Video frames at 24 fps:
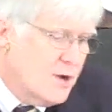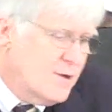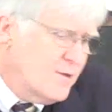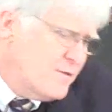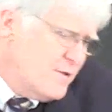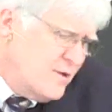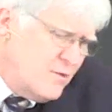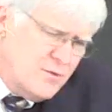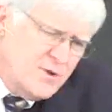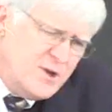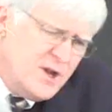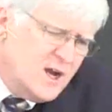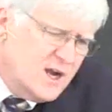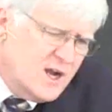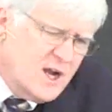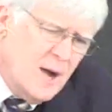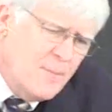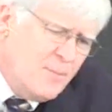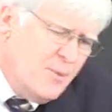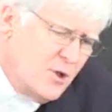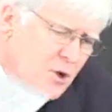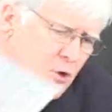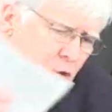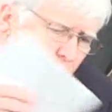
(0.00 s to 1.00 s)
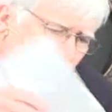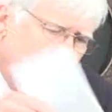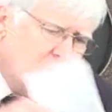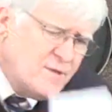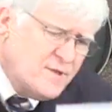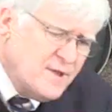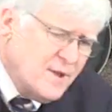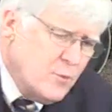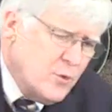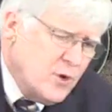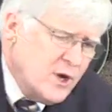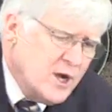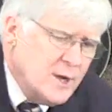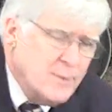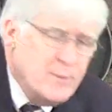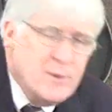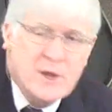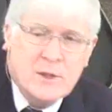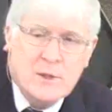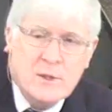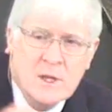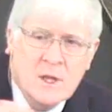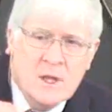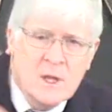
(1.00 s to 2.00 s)
There's only a couple of quotes that we're going to
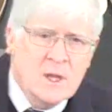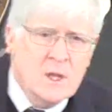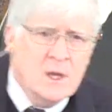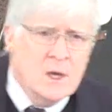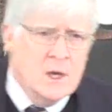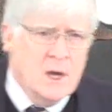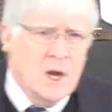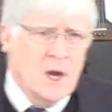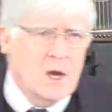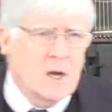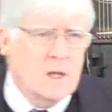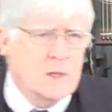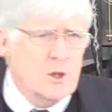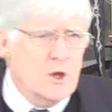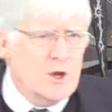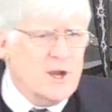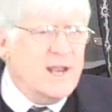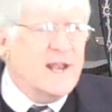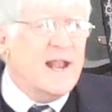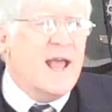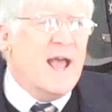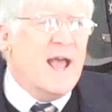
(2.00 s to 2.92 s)
be uh, looking